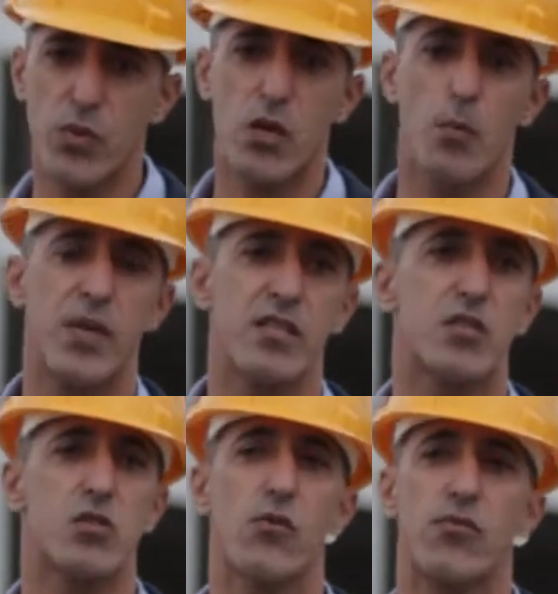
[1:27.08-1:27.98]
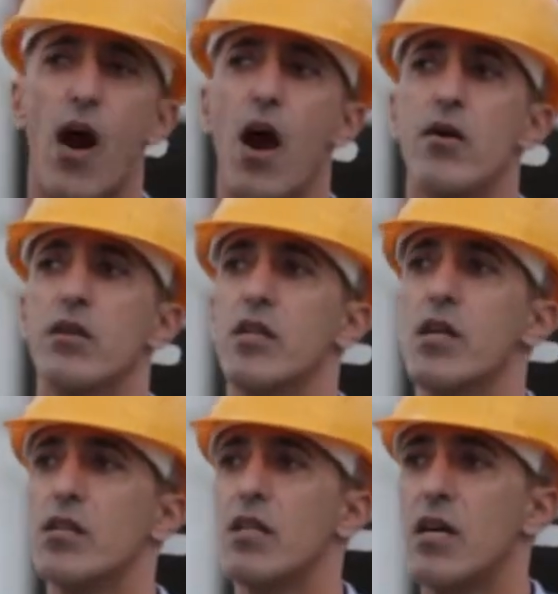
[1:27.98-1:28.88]
we completed so far
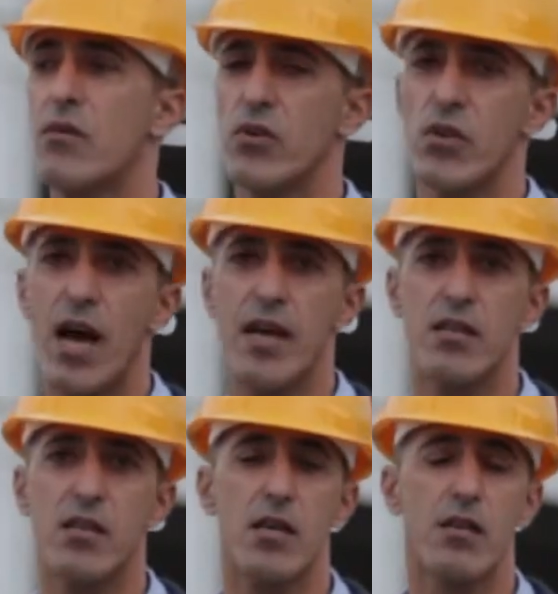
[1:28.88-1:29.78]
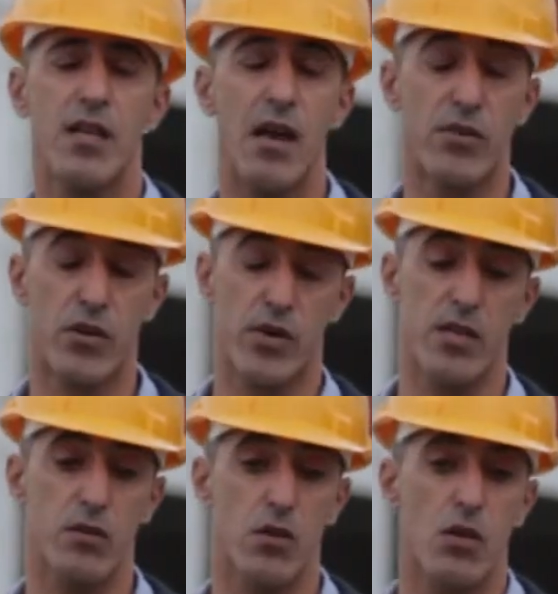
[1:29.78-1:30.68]
in Aphrodite in
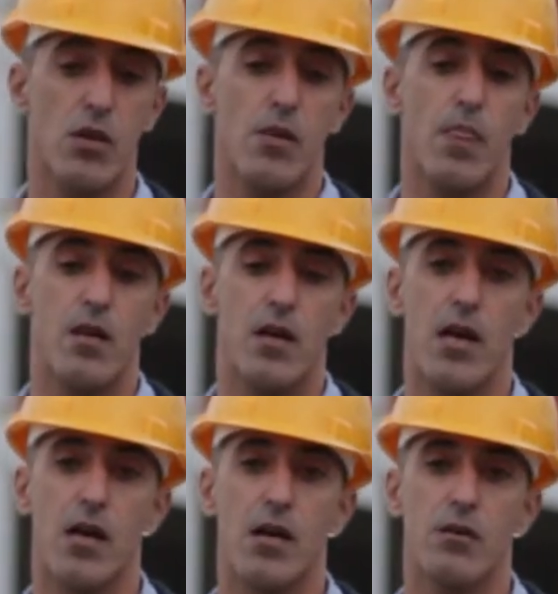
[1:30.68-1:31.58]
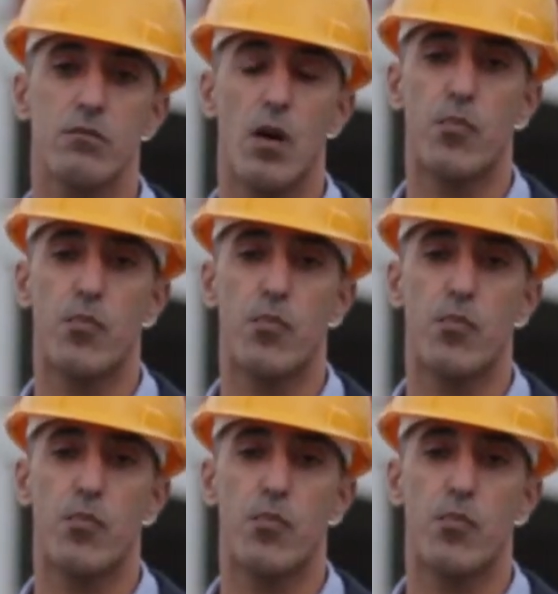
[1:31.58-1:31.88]
Evergreen um,